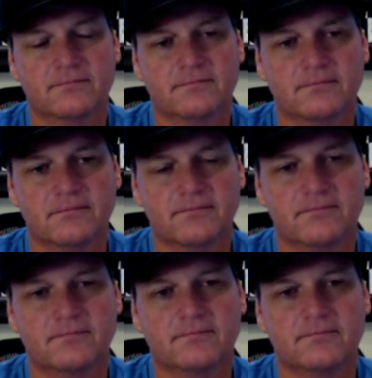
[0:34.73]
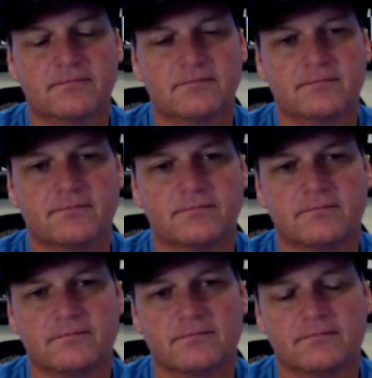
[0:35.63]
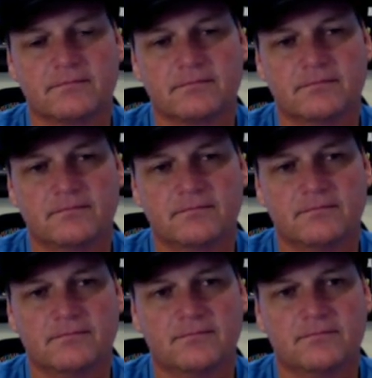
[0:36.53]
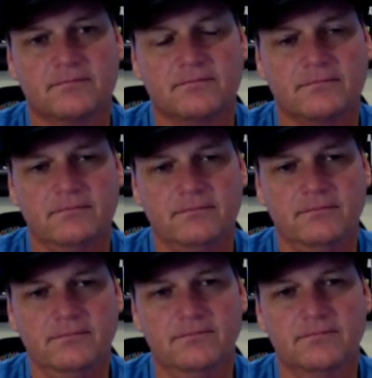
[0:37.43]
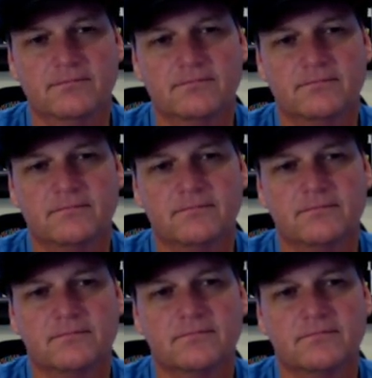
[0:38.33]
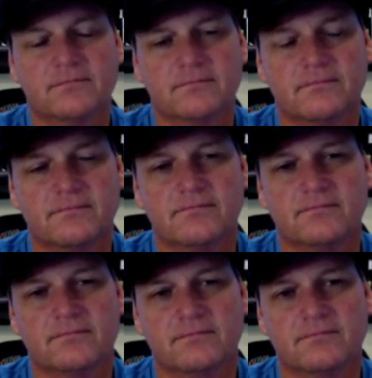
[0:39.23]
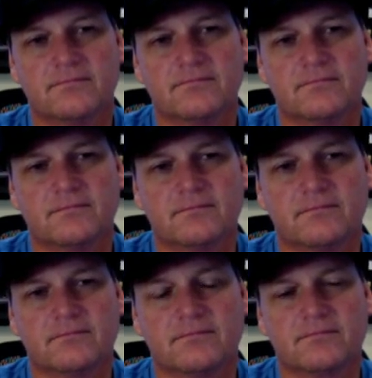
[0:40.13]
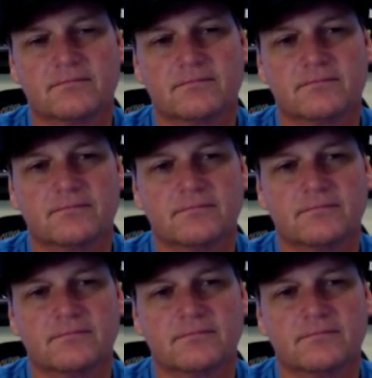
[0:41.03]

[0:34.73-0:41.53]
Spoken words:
(silent)